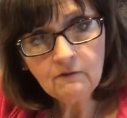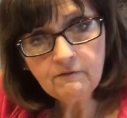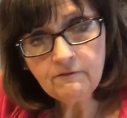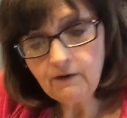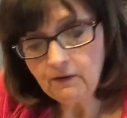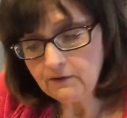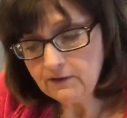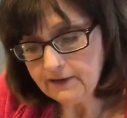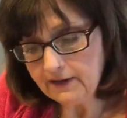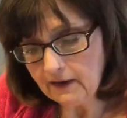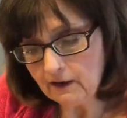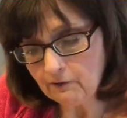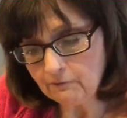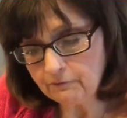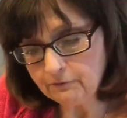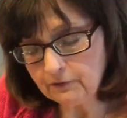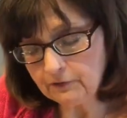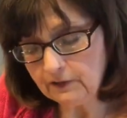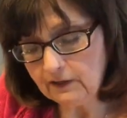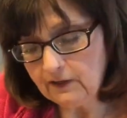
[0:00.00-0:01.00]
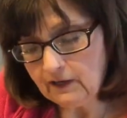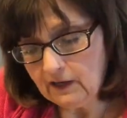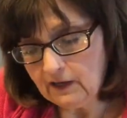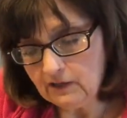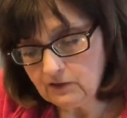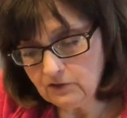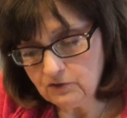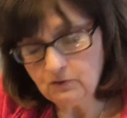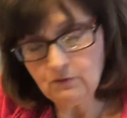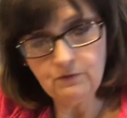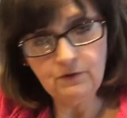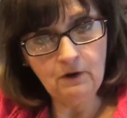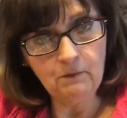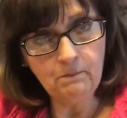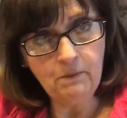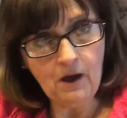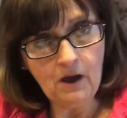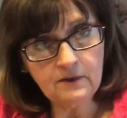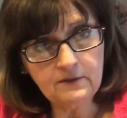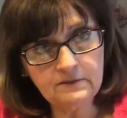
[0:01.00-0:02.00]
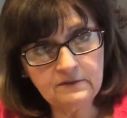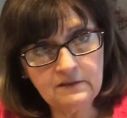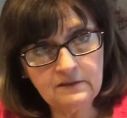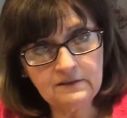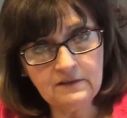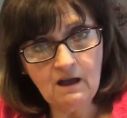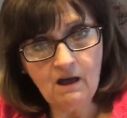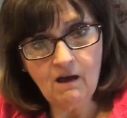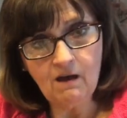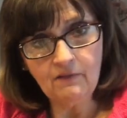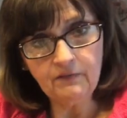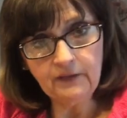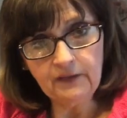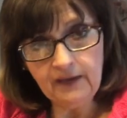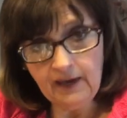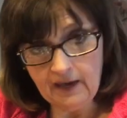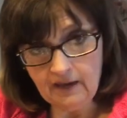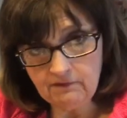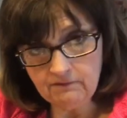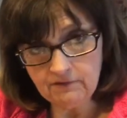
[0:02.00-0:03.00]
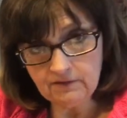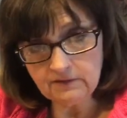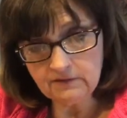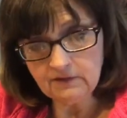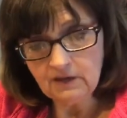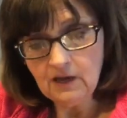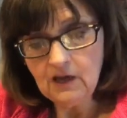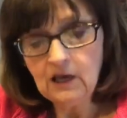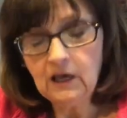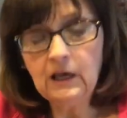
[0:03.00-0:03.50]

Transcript: very carefully into their boxes on the canvas.